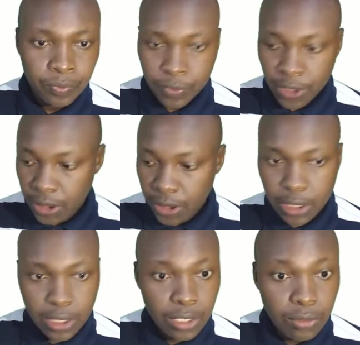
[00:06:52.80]

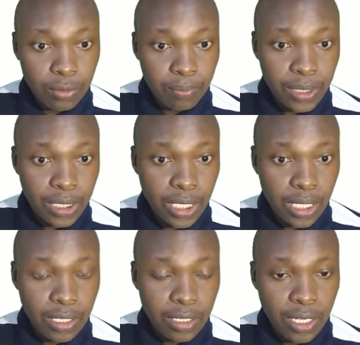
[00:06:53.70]
That will be the
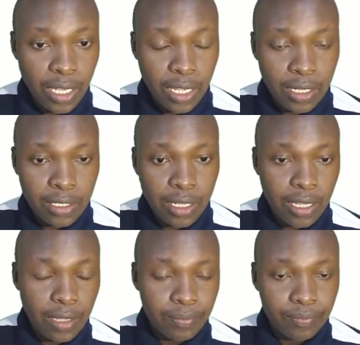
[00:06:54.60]
area
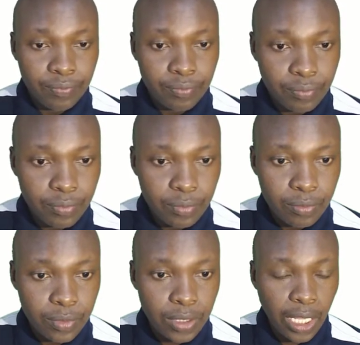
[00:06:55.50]
under
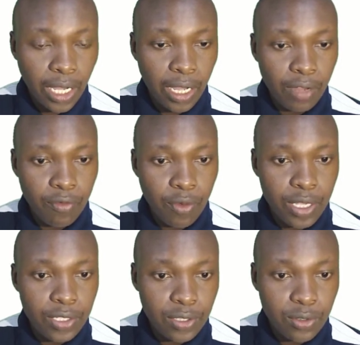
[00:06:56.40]
the curve y
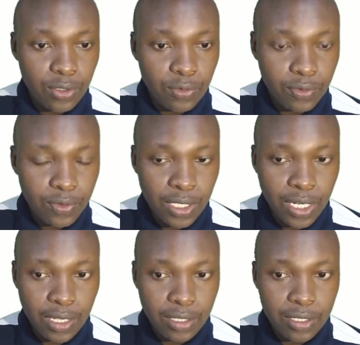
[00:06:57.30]
is equals to
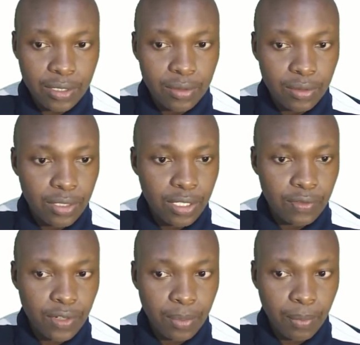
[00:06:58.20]
15x, which is
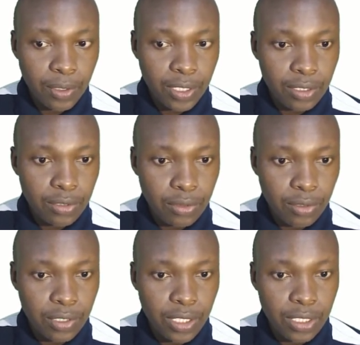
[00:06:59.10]
very important to
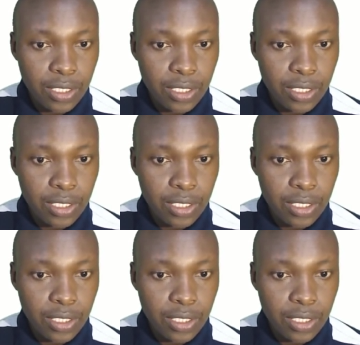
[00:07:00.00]
note this.